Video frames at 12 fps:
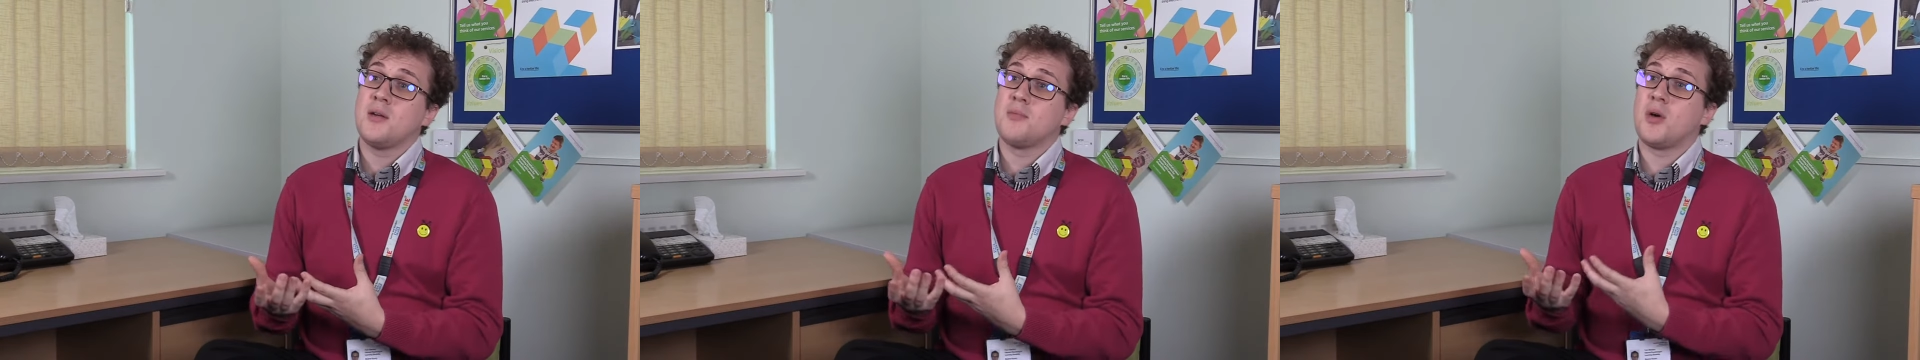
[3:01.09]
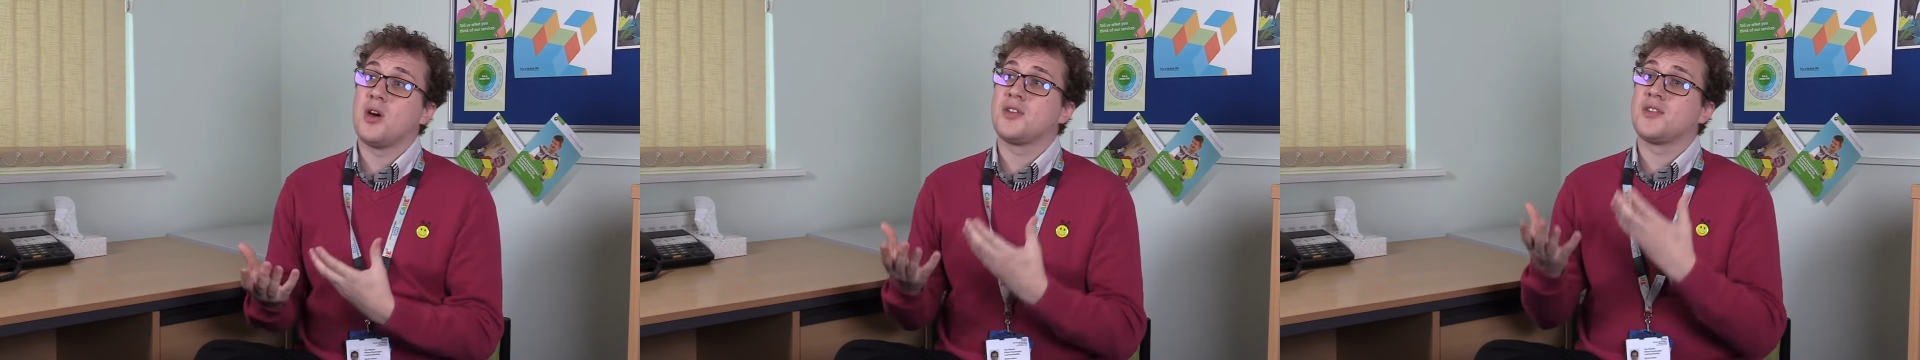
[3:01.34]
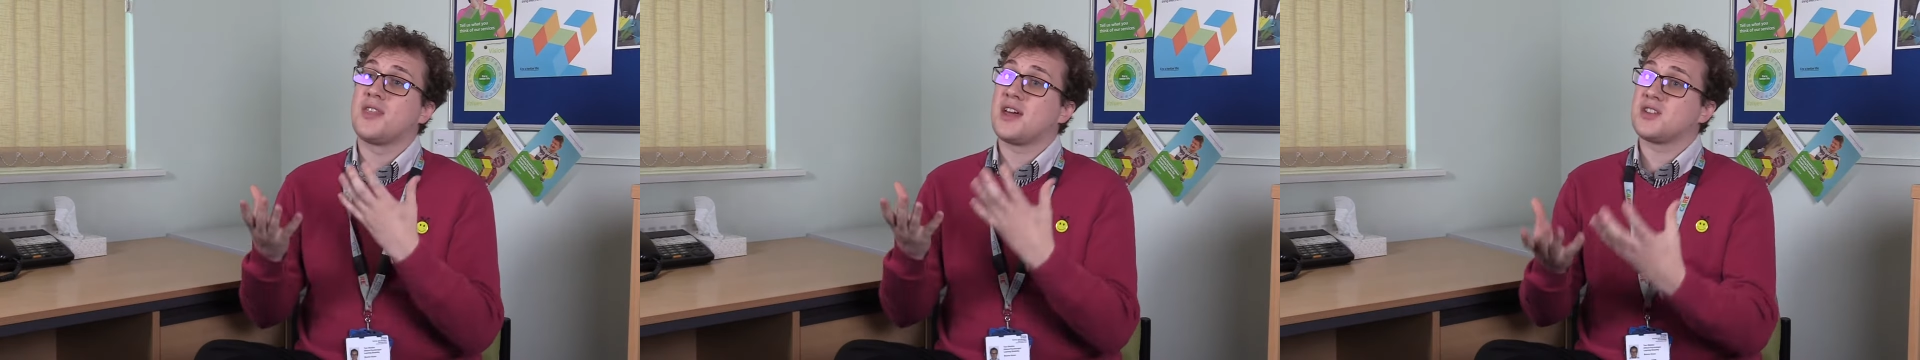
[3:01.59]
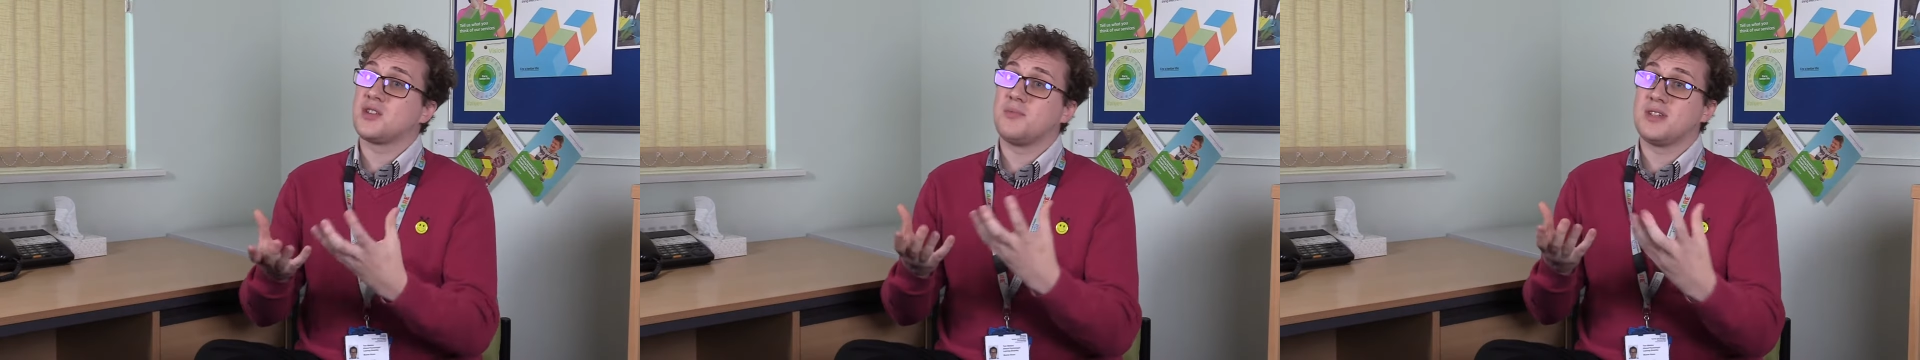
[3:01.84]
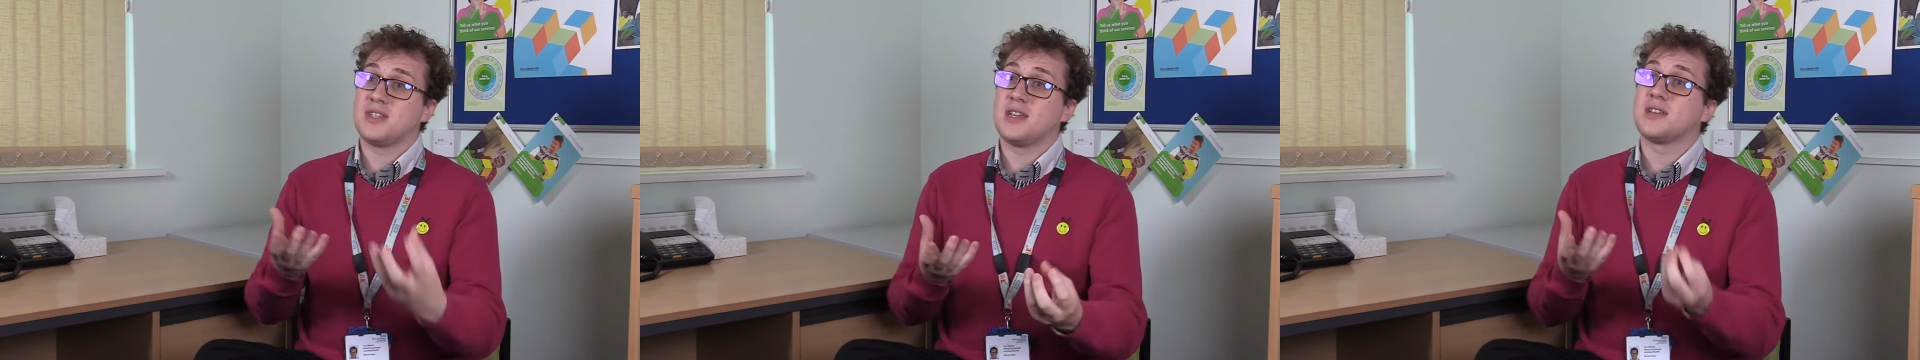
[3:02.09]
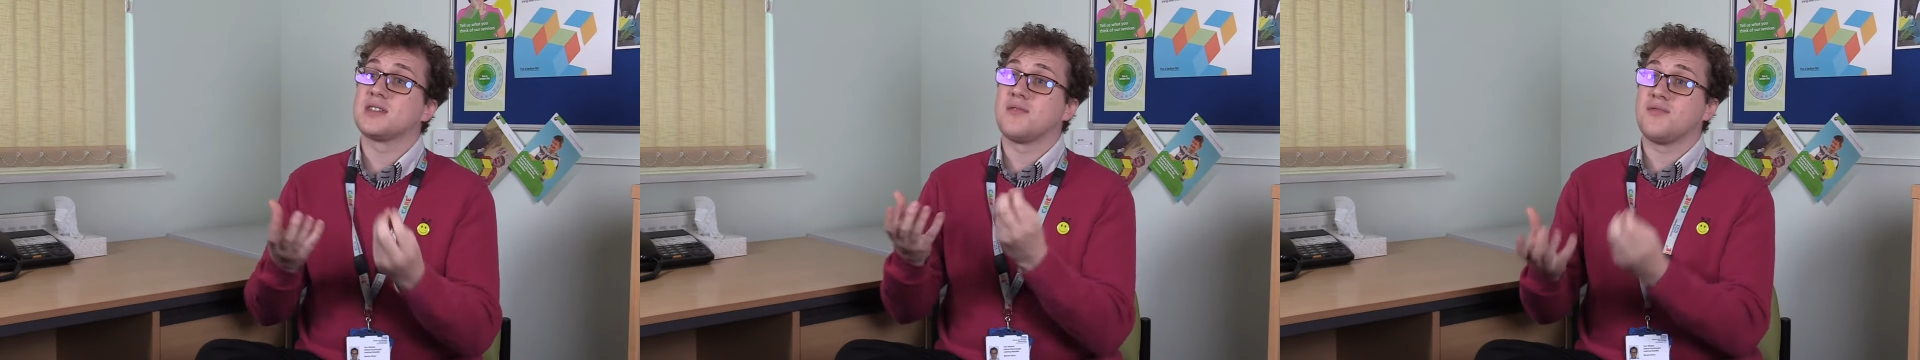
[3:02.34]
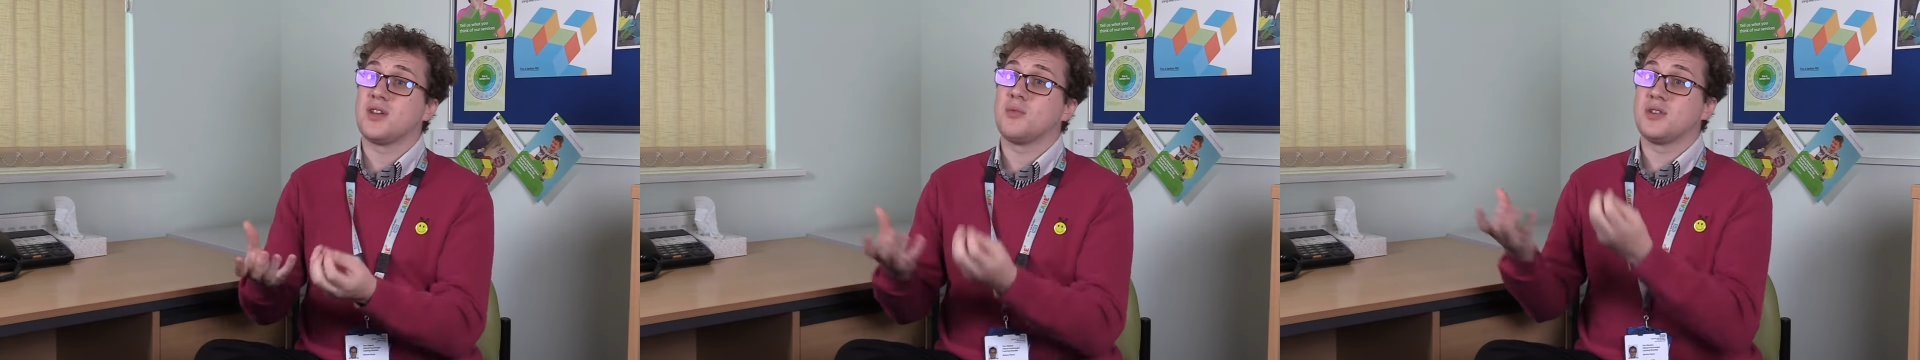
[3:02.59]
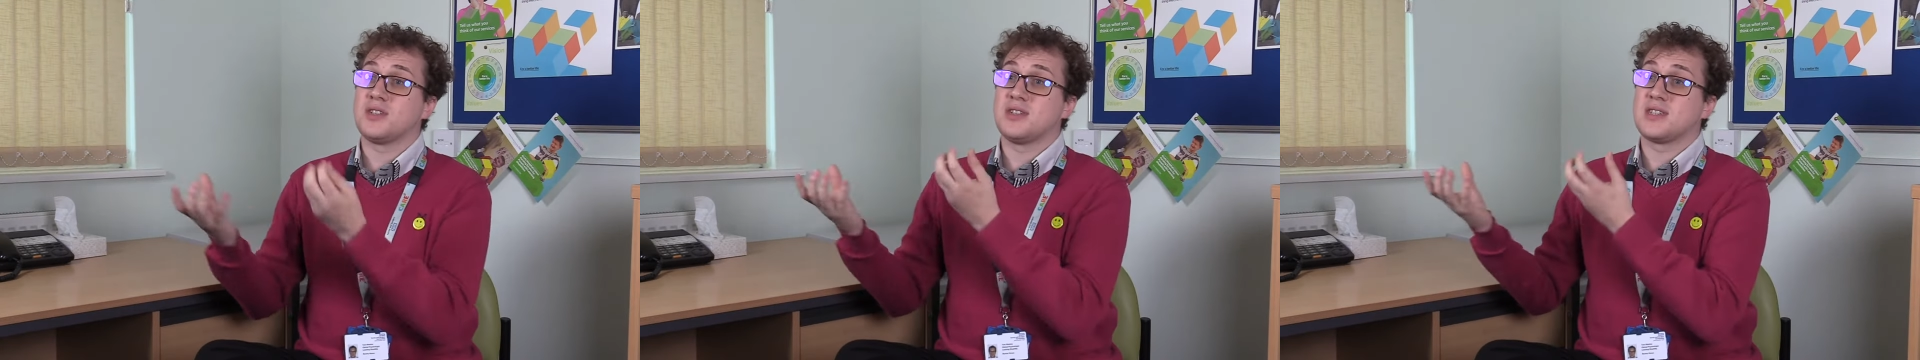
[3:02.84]
but that should be seen as something
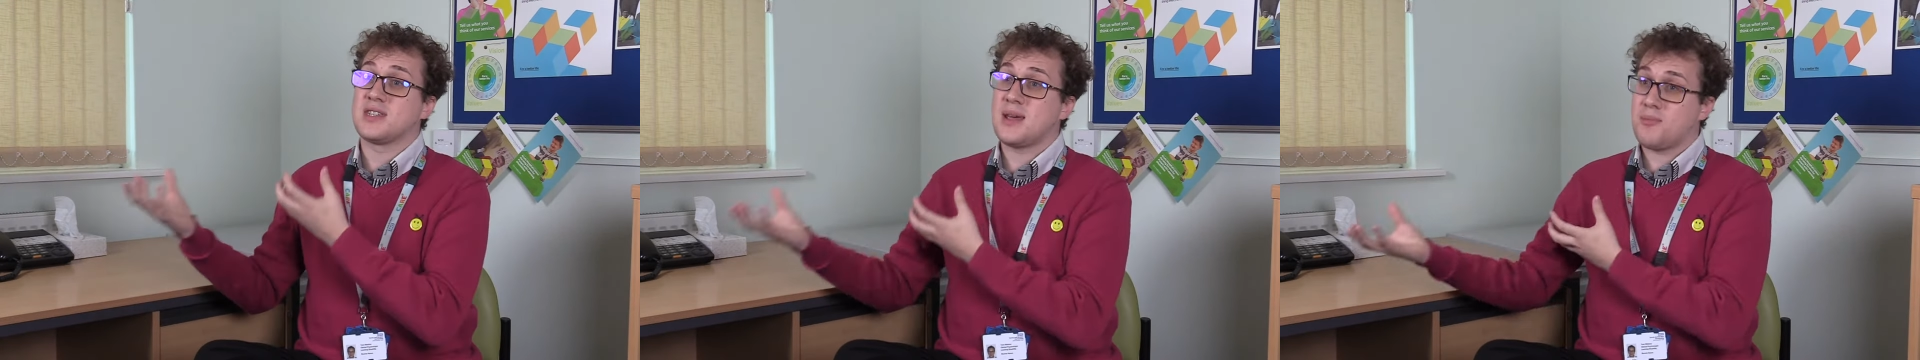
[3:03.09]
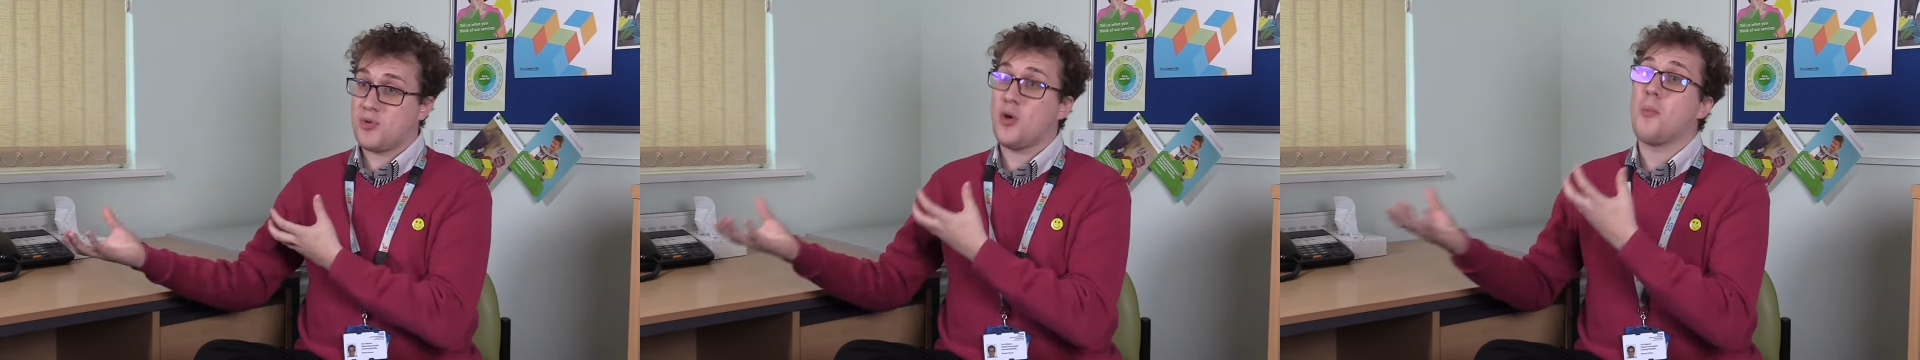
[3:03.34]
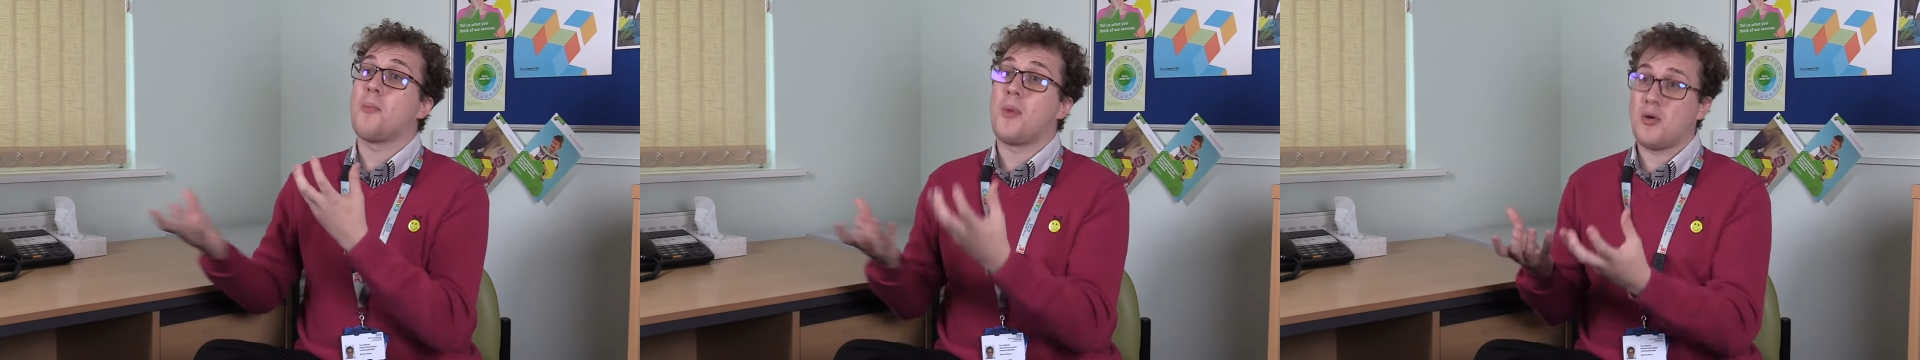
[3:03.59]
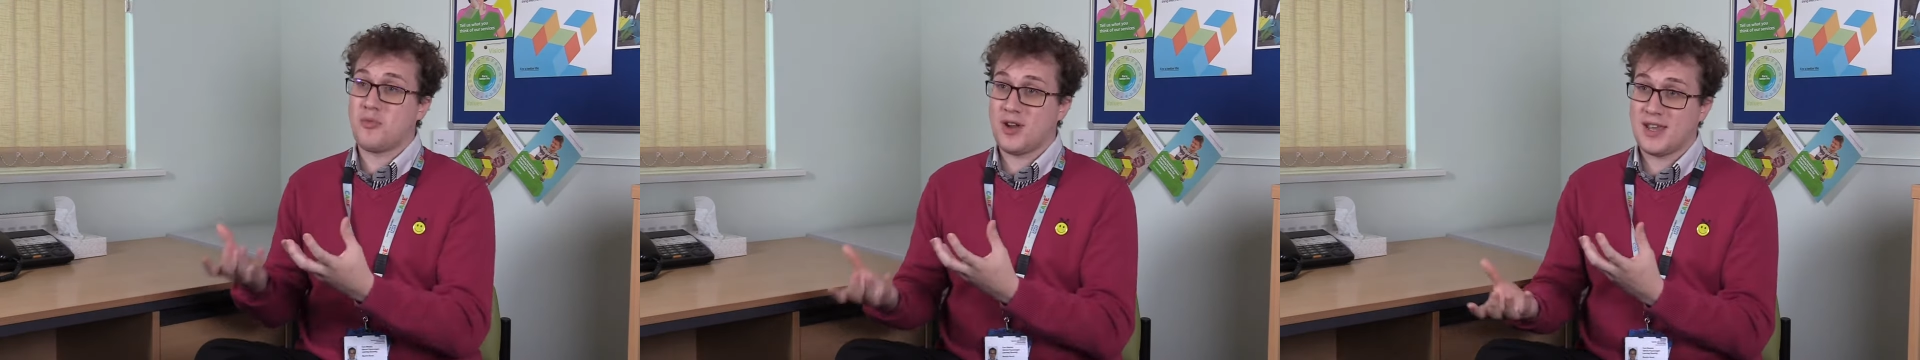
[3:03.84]
which is separate but